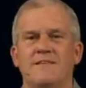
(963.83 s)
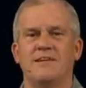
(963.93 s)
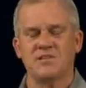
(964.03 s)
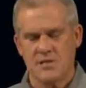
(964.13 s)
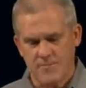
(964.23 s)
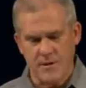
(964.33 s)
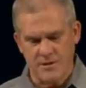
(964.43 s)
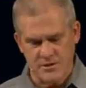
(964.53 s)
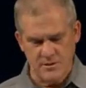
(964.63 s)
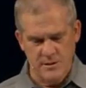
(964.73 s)
It said
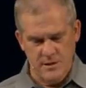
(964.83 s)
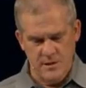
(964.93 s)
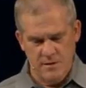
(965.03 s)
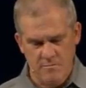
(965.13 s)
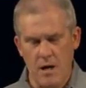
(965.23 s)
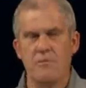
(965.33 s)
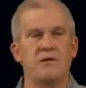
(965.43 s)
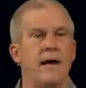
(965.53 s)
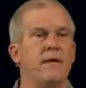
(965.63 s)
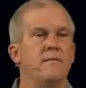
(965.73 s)
this Mom and
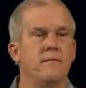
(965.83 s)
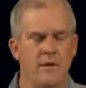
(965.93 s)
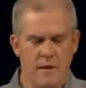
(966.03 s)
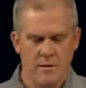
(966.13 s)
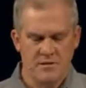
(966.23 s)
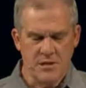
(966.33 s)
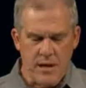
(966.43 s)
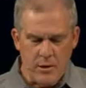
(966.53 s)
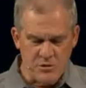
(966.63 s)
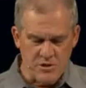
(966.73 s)
Dad,
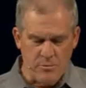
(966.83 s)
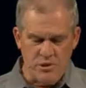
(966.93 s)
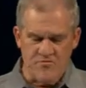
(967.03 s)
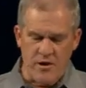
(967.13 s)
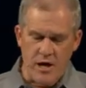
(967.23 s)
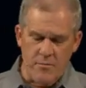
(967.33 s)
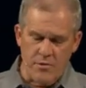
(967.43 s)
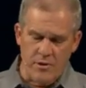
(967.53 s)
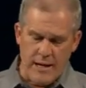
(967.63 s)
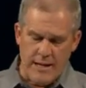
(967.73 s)
tonight was the most
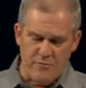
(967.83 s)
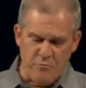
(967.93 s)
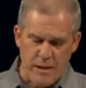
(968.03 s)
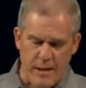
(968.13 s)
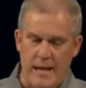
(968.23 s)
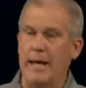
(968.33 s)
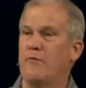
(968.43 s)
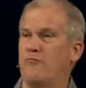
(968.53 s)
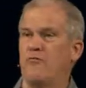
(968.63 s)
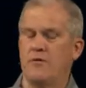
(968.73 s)
phenomenal night of my
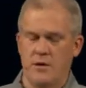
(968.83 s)
life.